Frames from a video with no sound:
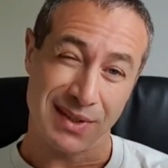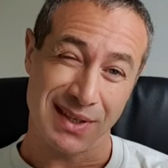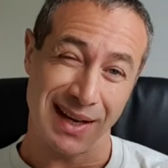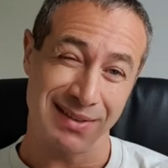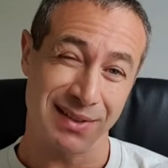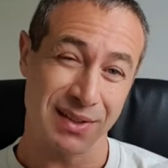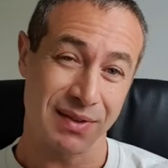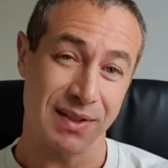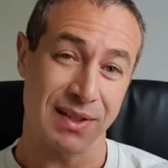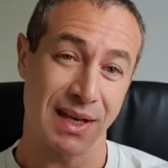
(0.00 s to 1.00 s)

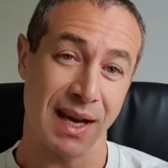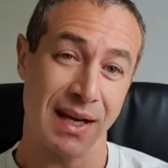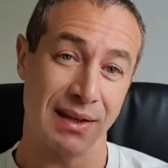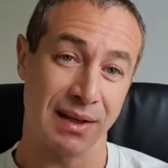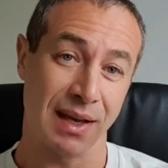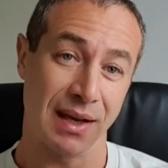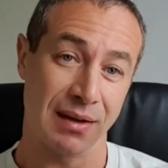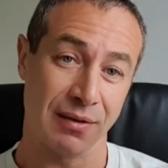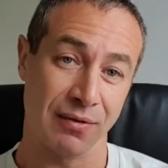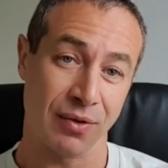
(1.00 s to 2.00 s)
128 gig
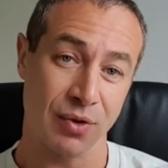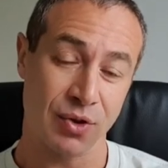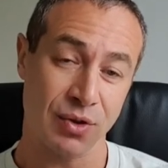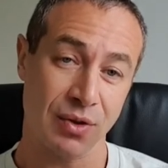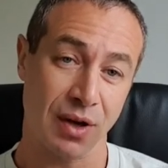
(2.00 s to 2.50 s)
version,